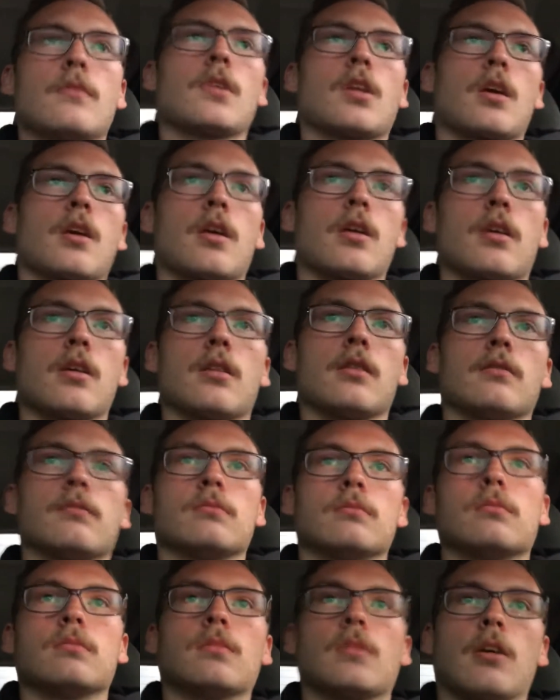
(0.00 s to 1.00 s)
And
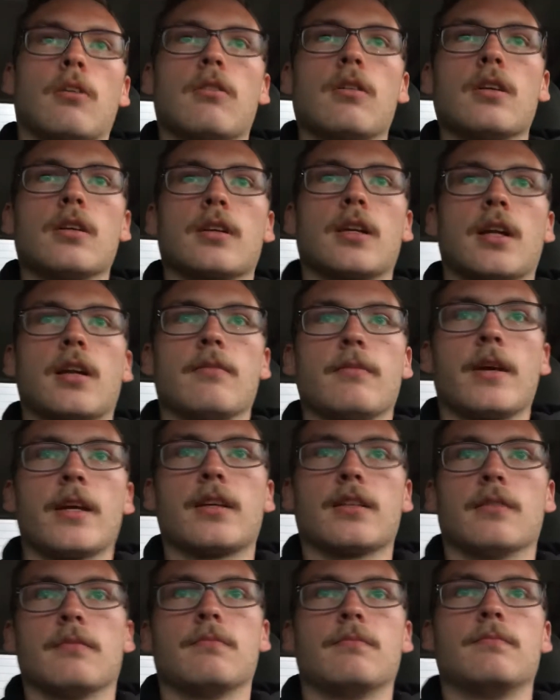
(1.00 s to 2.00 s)
I want to kind of make
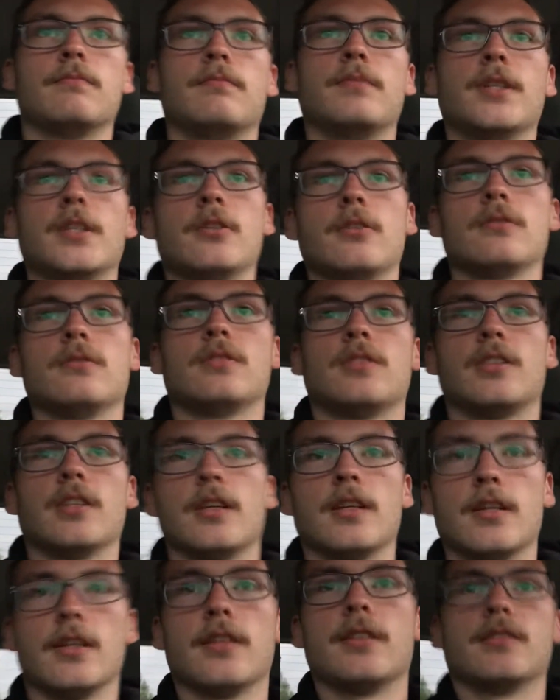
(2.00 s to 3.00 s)
a build
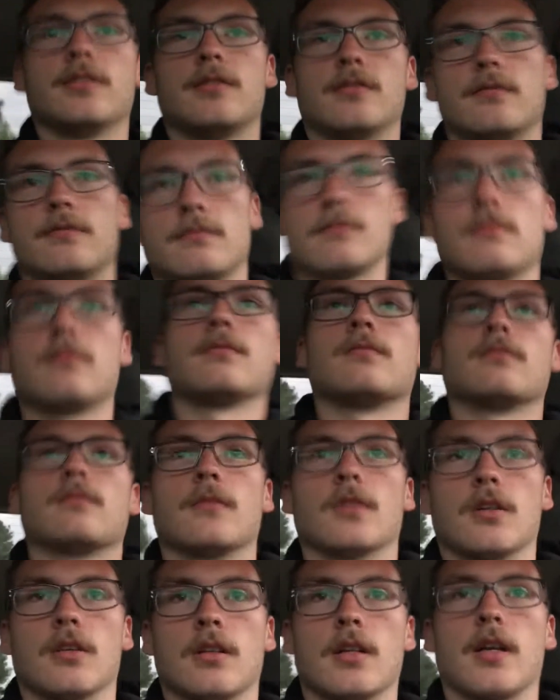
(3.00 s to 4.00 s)
series
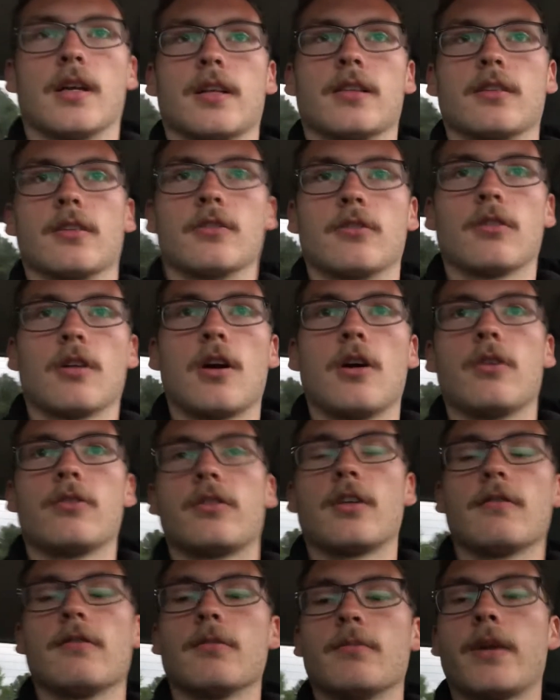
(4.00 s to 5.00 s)
on like the growth
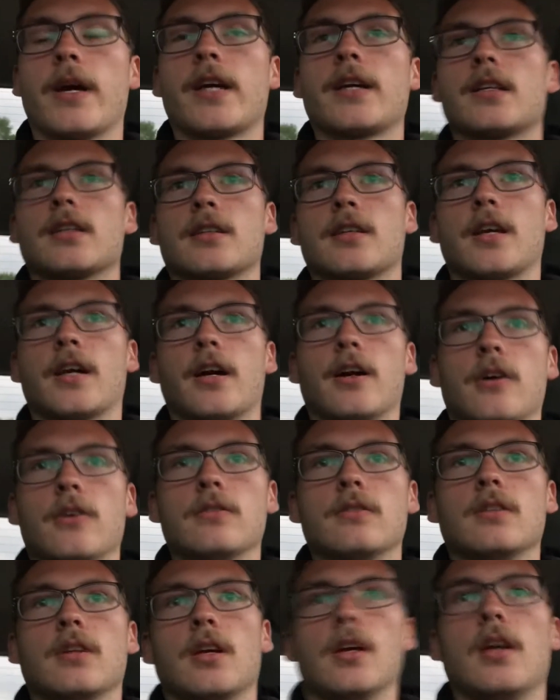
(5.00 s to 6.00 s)
of a bank account
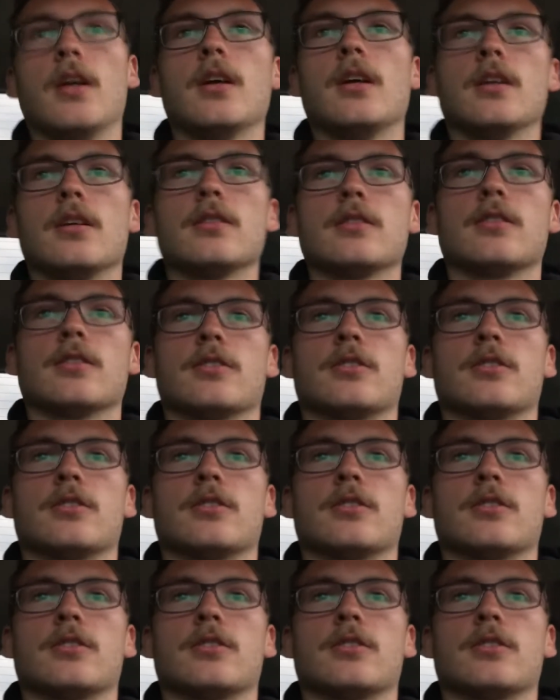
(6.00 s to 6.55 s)
to